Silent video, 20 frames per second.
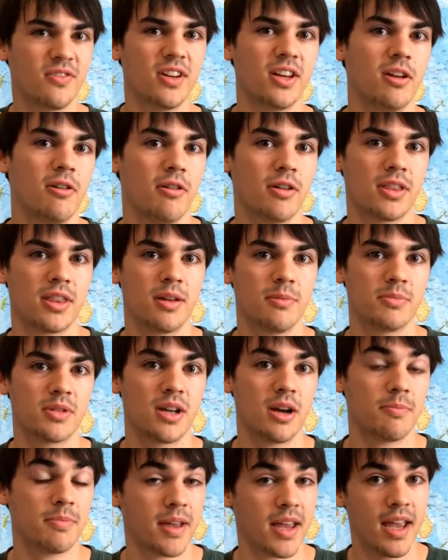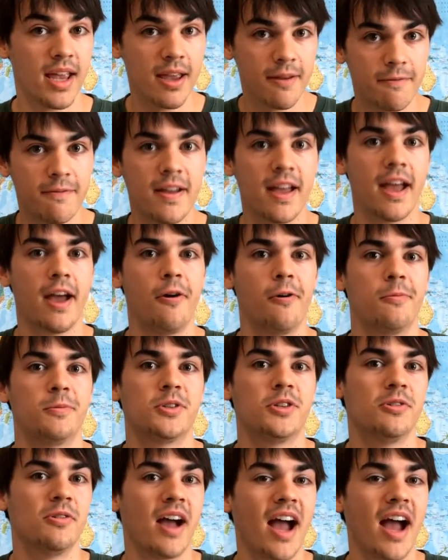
video a thumbs up if it helped you,